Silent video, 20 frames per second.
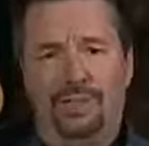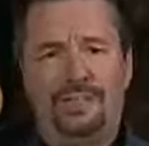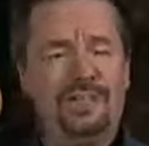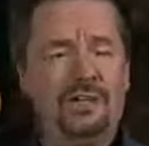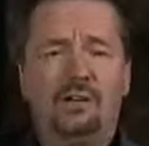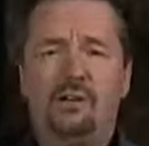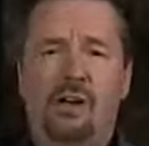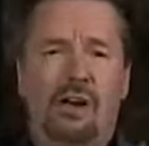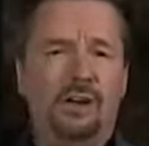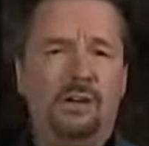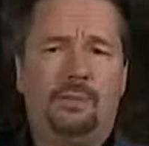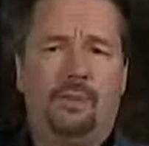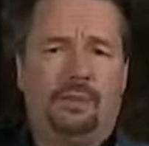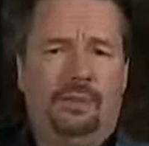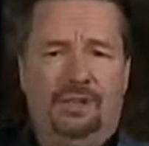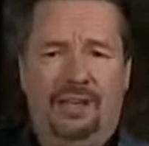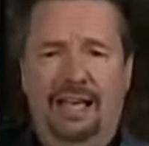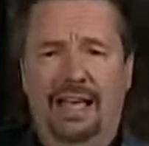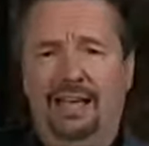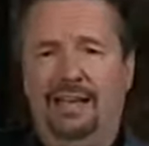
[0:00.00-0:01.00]
It's
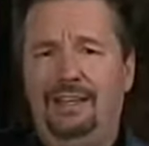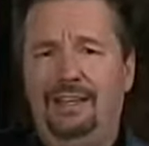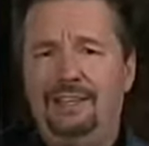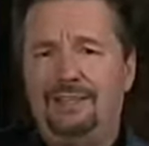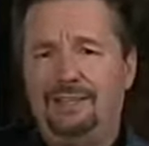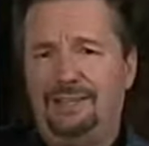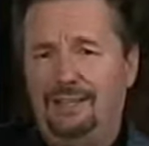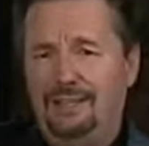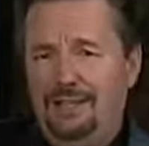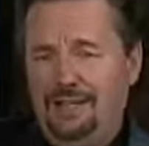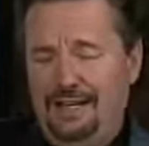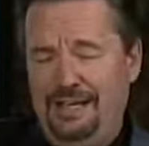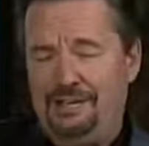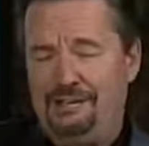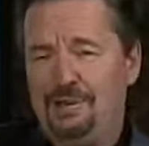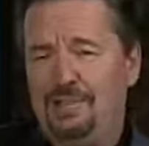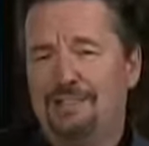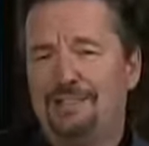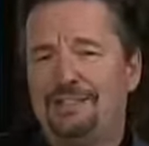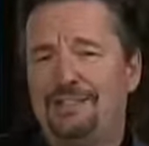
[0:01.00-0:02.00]
incredible. Yeah, he's
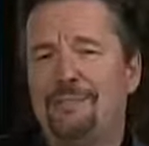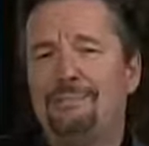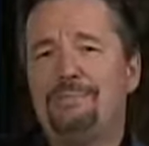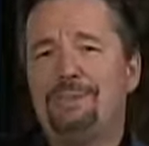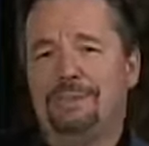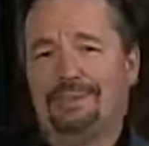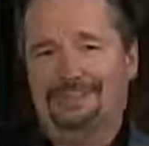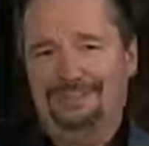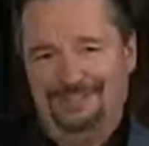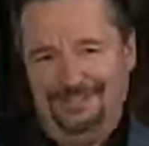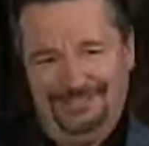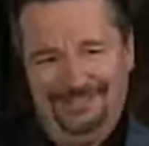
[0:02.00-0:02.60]
he's really something.